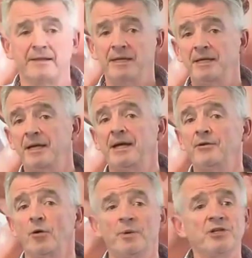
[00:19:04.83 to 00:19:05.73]
the uh,
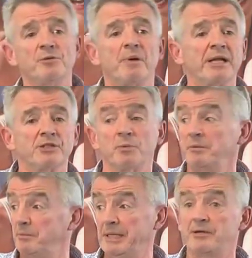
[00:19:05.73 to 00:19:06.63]
Norwegian pilots
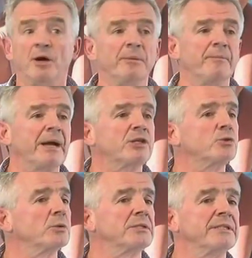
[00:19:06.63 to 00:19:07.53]
will be coming back
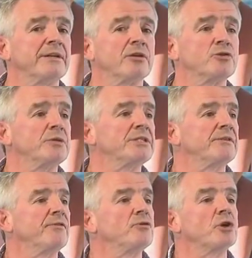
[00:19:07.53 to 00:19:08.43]
to us in the not too
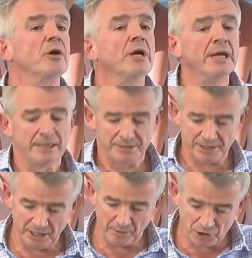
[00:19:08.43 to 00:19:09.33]
distant future to
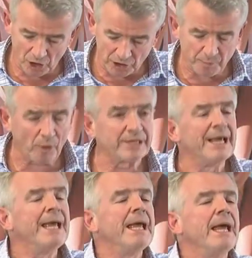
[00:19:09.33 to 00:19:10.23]
deal with John's point.
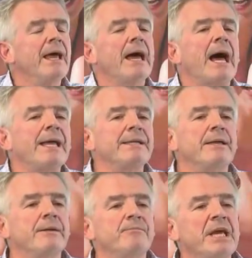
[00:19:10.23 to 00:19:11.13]
Uh,
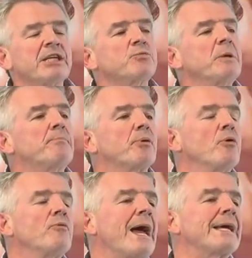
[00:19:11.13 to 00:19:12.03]
yes, we
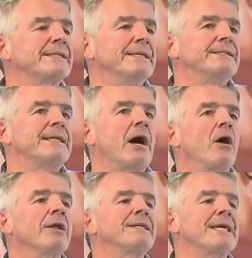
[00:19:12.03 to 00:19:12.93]
prorated the
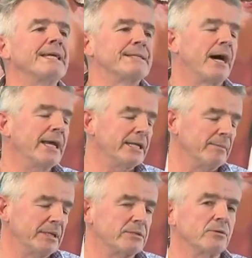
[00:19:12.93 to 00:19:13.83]
holiday
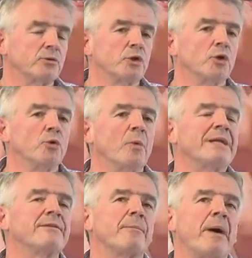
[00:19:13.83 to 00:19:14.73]
entitlement. So you
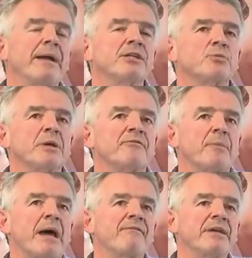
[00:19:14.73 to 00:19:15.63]
went, the pilots went from
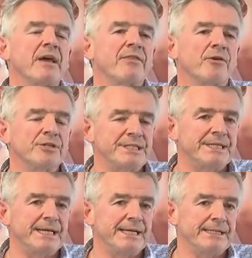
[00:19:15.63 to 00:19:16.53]
having a 30
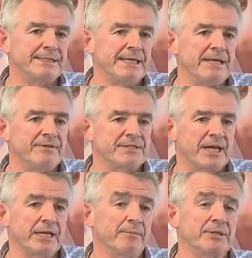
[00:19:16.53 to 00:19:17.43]
days leave
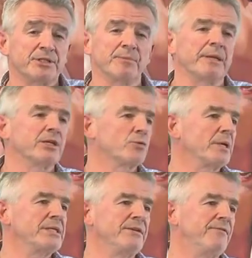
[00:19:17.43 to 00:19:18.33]
entitlement to something like a
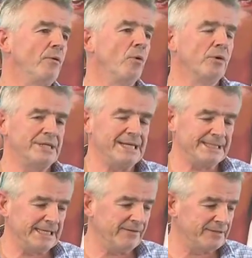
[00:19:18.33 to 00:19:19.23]
24
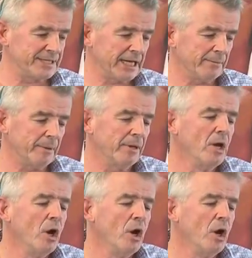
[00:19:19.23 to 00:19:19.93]
days leave entitlement.